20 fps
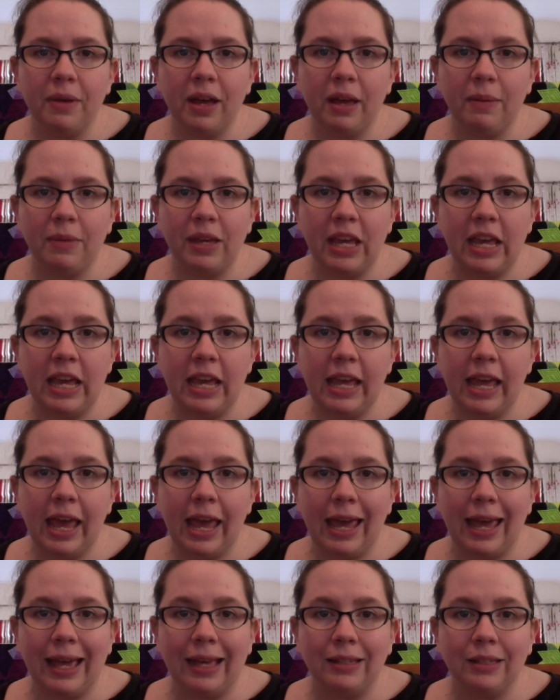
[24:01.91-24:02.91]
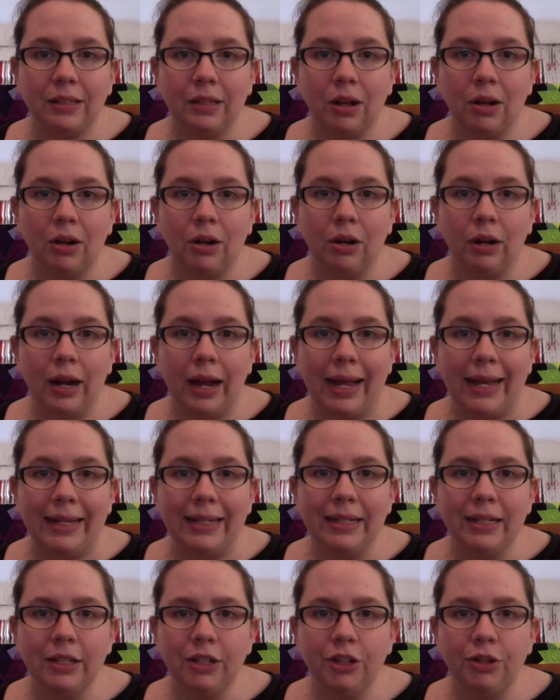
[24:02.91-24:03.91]
I'm
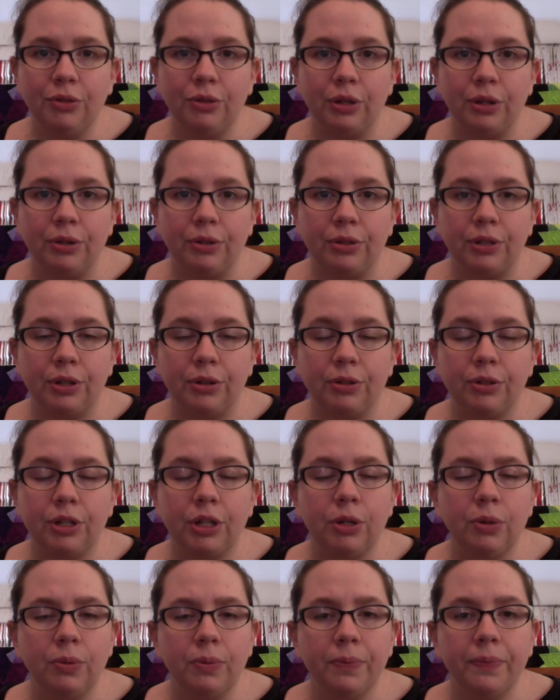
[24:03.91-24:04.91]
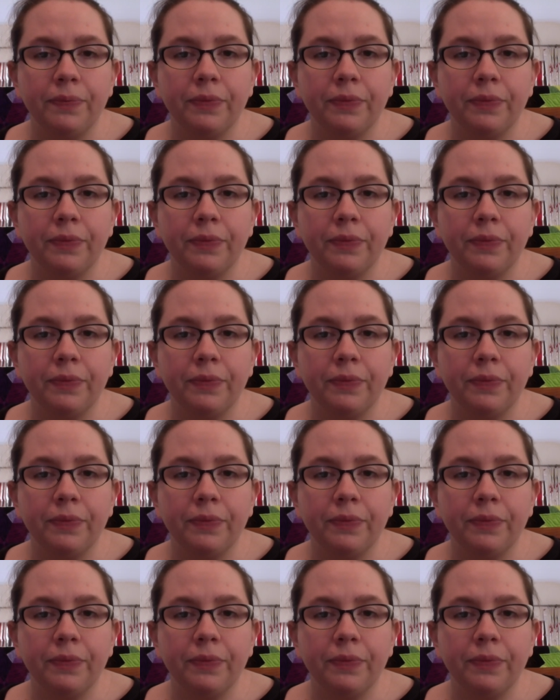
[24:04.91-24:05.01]
EKSRN2002.